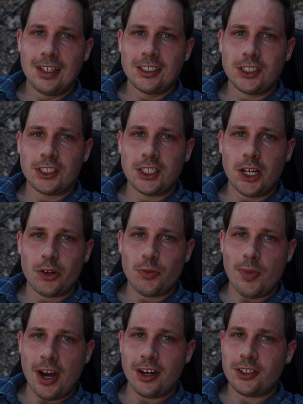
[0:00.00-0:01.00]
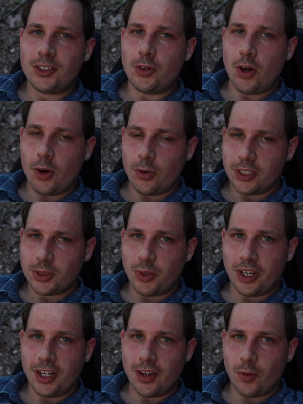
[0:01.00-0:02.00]
just a good reminder to always
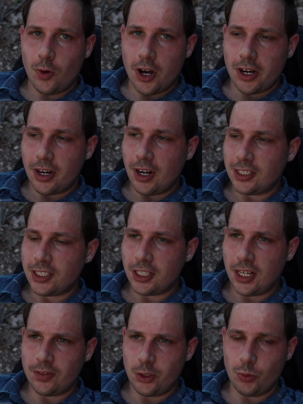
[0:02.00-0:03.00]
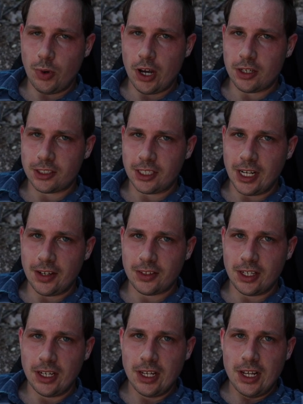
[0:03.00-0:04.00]
bring enough water. I still have 2 bottles
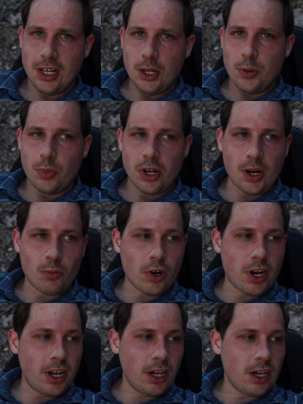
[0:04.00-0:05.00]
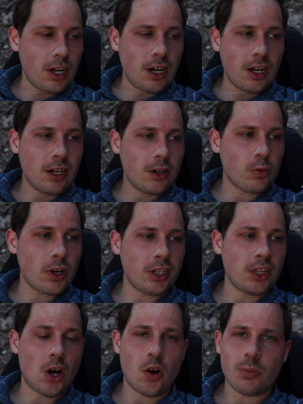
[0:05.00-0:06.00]
left, but I'm running
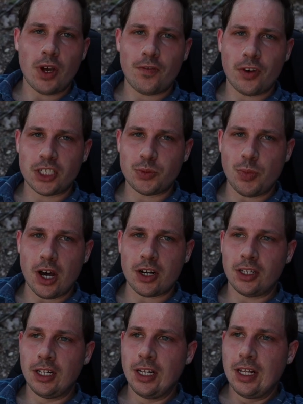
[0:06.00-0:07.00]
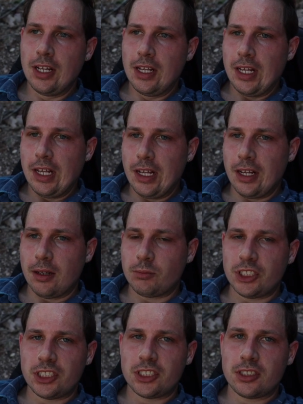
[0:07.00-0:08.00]
low on my first bottle. I'm
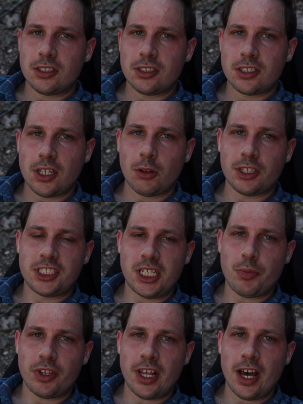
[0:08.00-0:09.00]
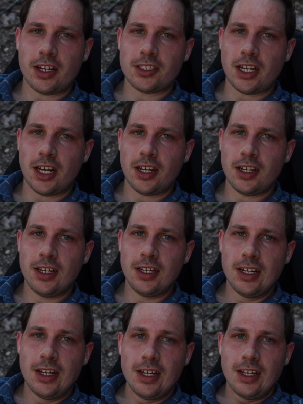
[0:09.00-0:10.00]
just slowly sipping that as I
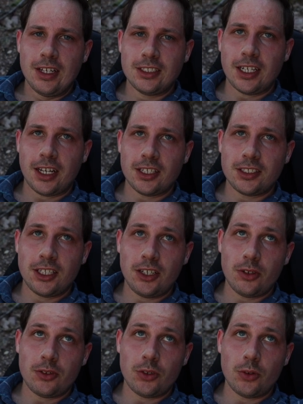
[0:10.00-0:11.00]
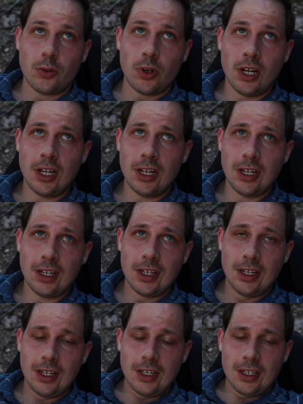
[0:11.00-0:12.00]
continue to
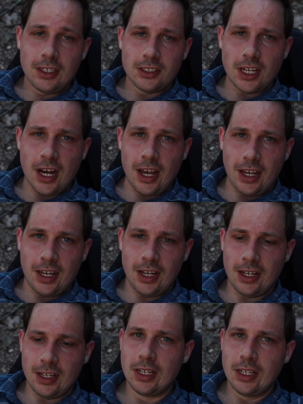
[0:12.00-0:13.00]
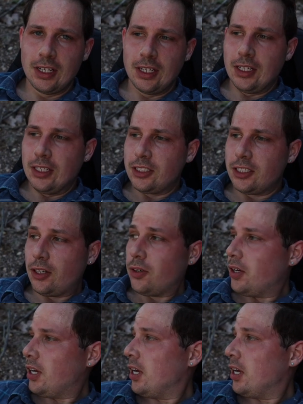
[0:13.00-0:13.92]
hike. So